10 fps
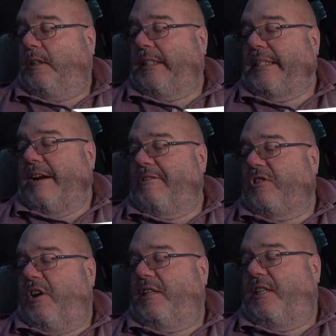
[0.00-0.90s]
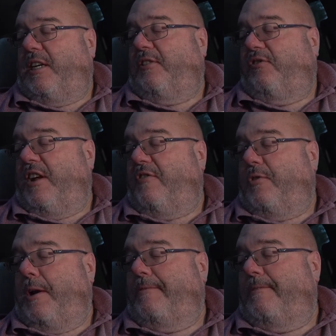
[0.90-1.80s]
The carrot slaw has a nice flavor,
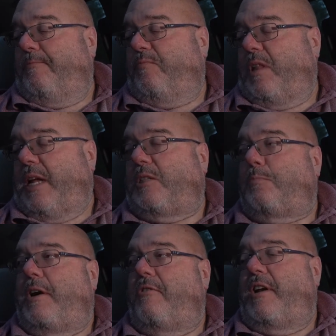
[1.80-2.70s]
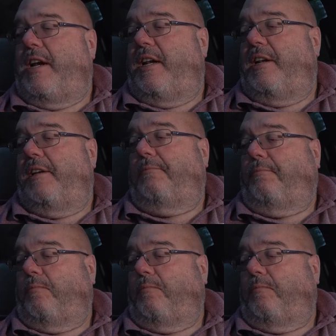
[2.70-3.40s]
whatever that's marinated in